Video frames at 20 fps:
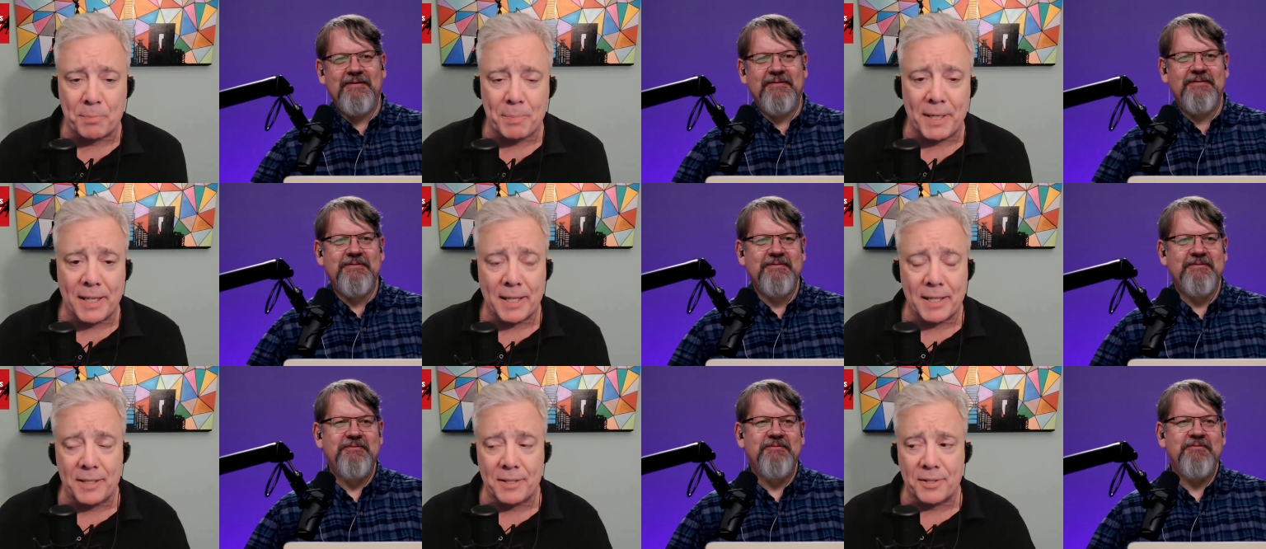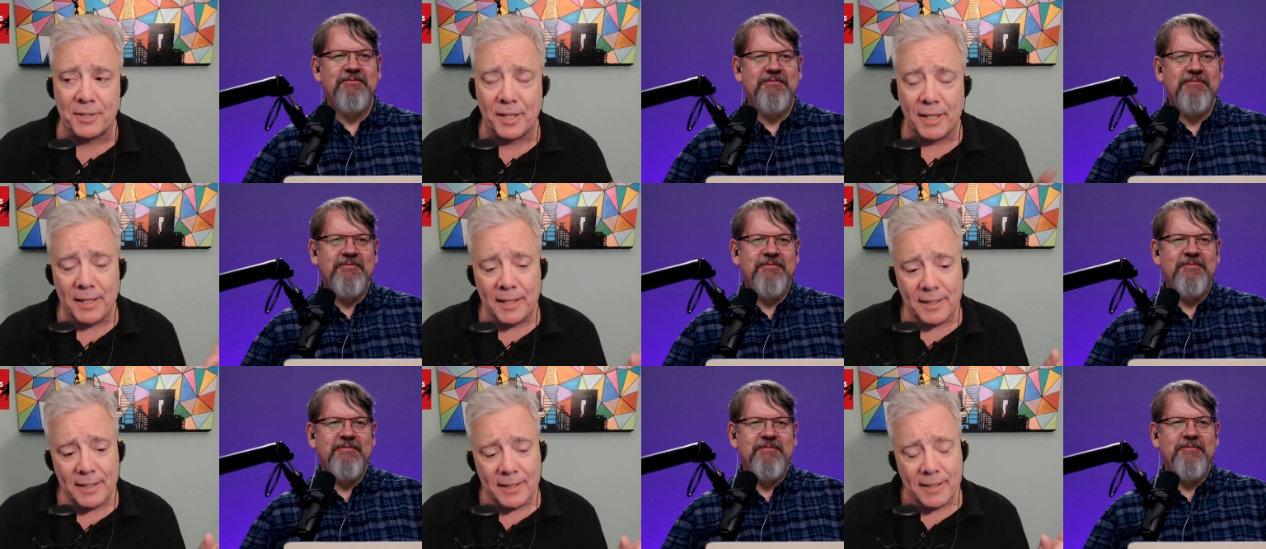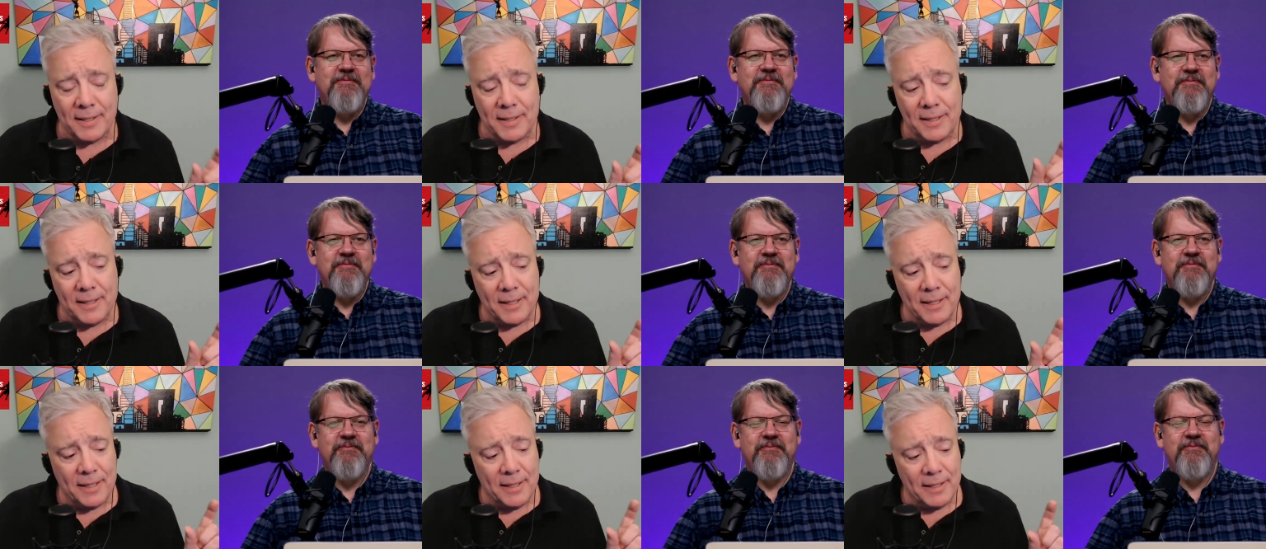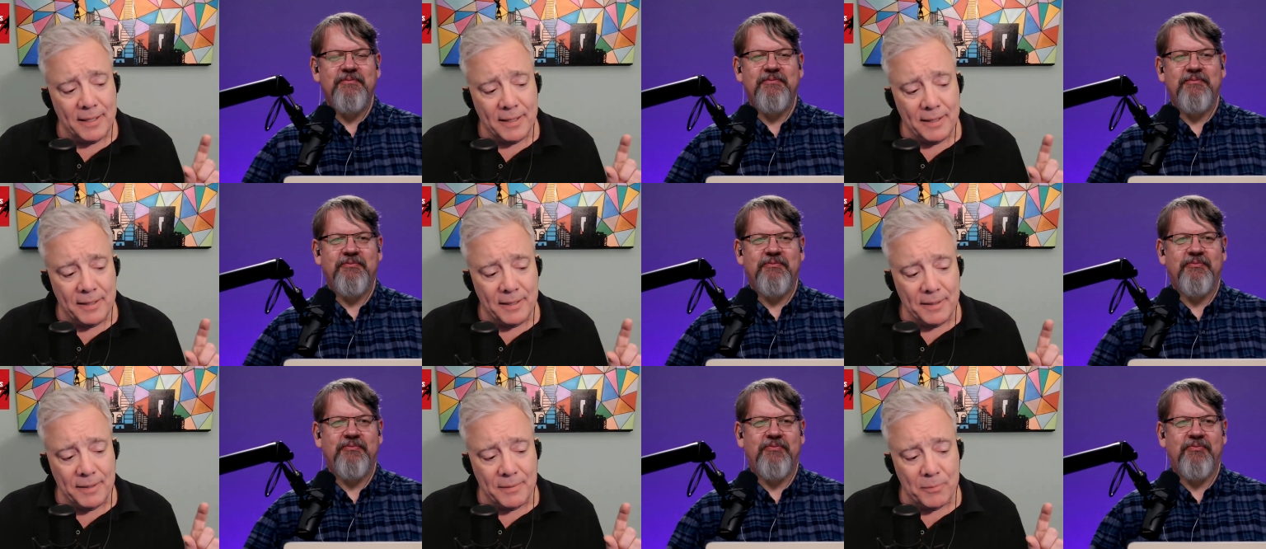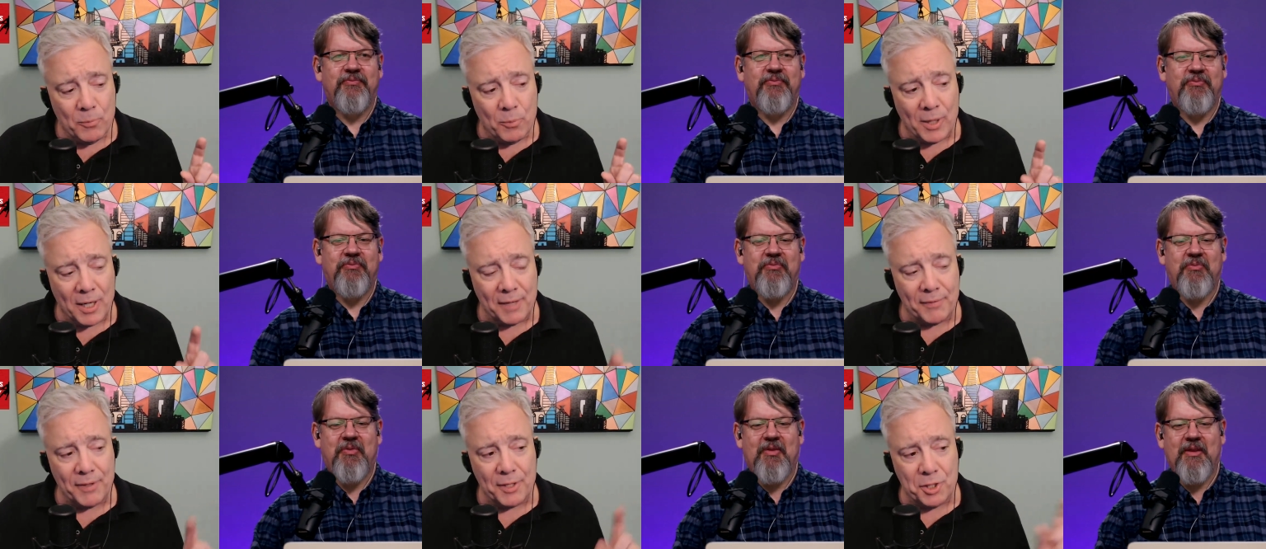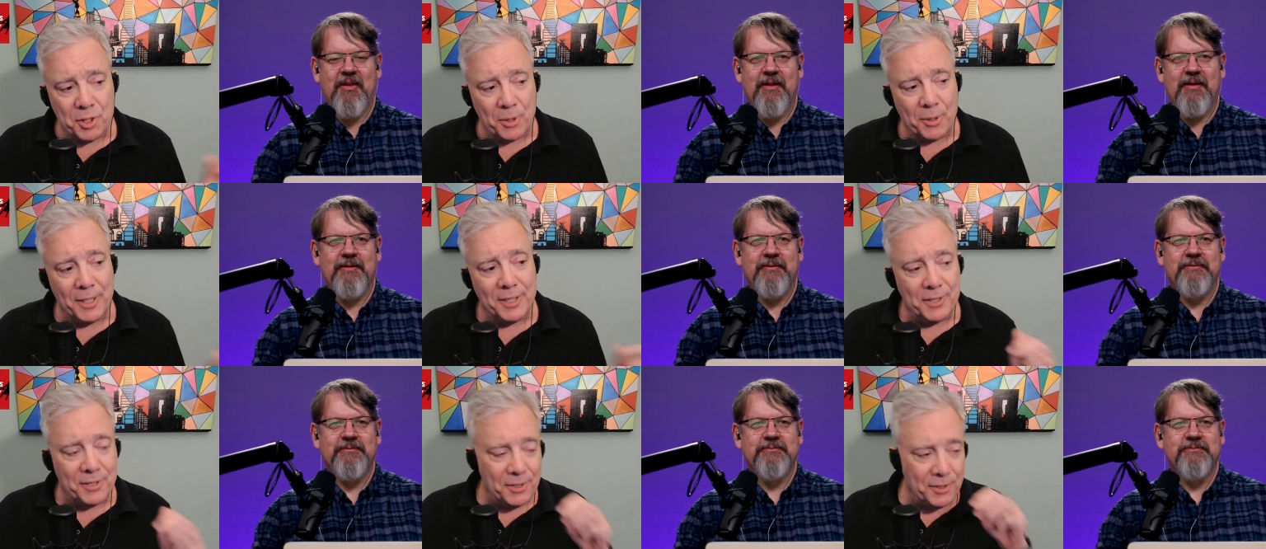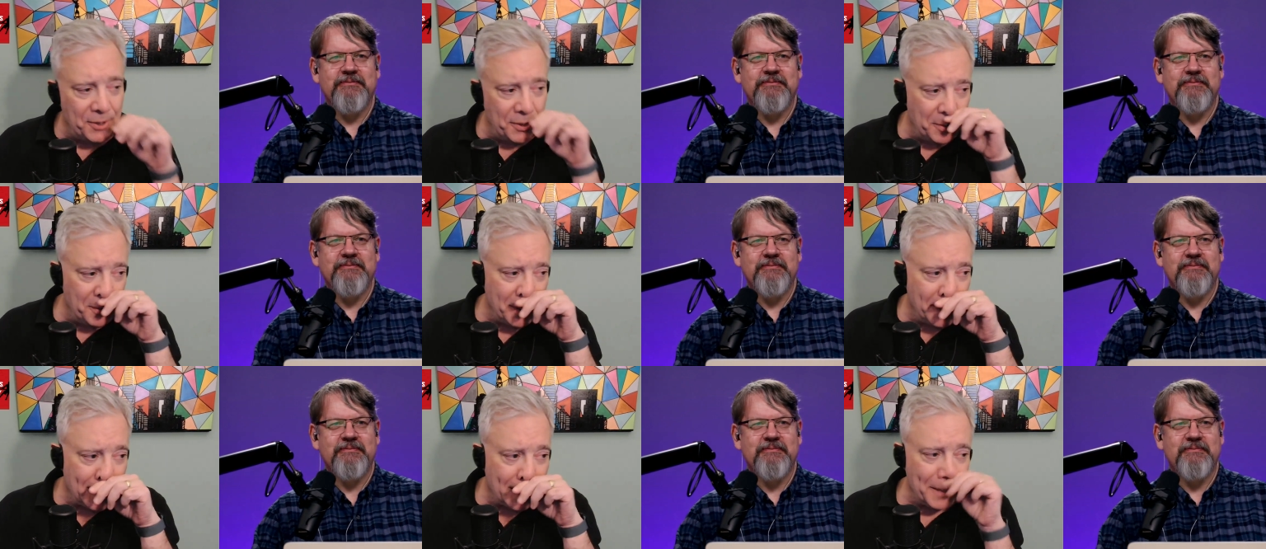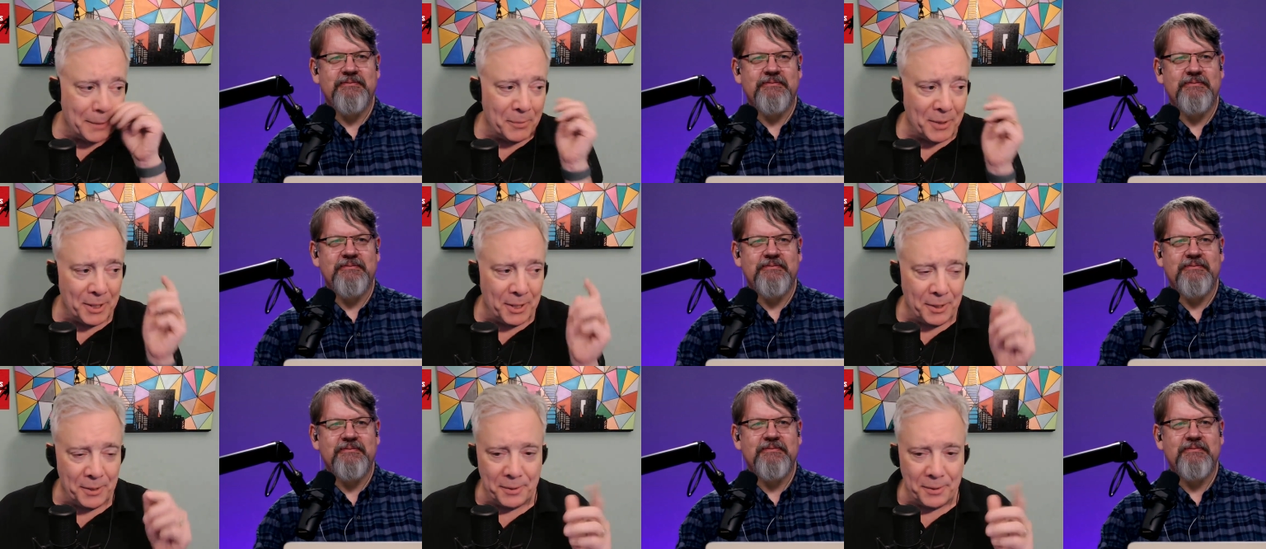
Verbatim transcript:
Speaker 1: because one of the choices you get when you